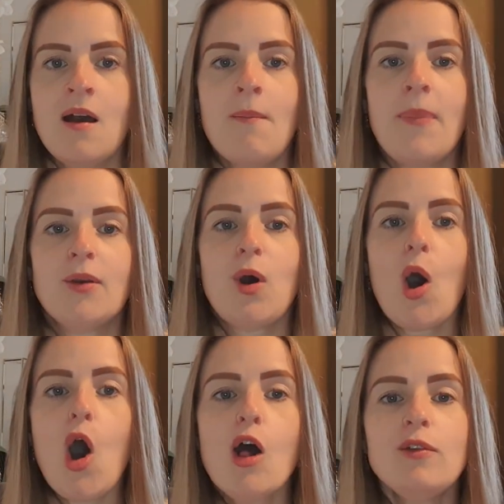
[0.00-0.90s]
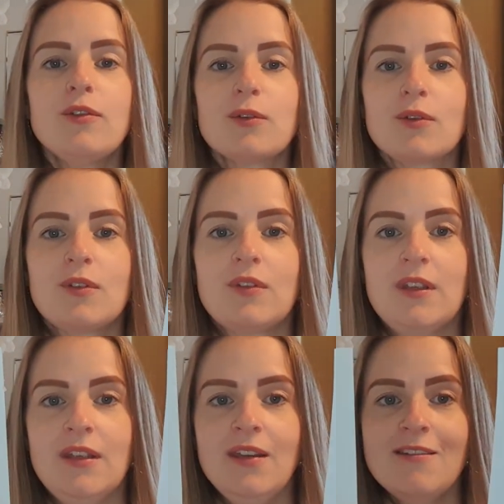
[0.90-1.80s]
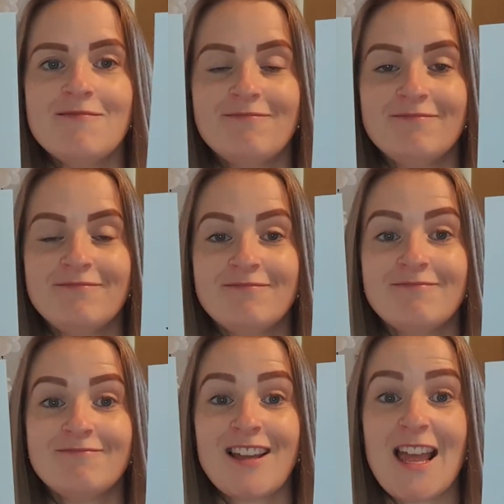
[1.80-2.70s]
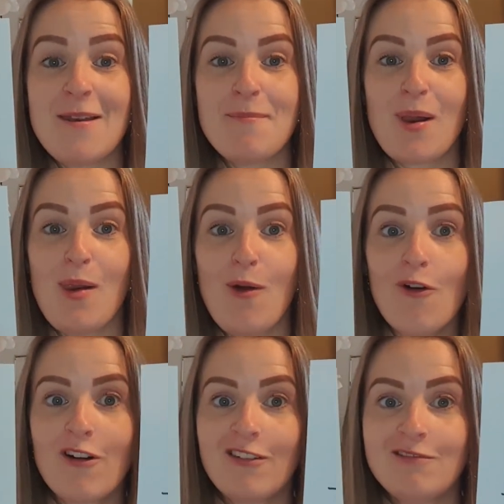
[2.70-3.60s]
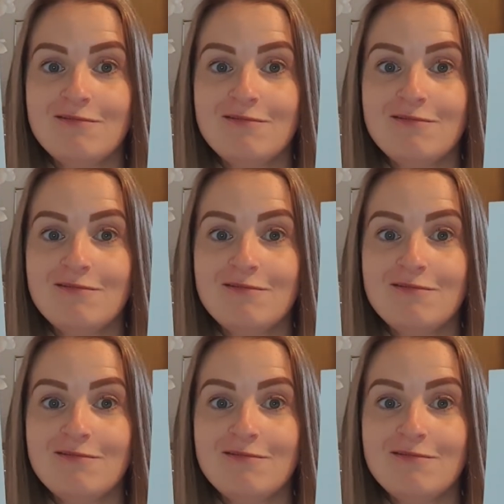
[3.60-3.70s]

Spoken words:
but also Sie in plural.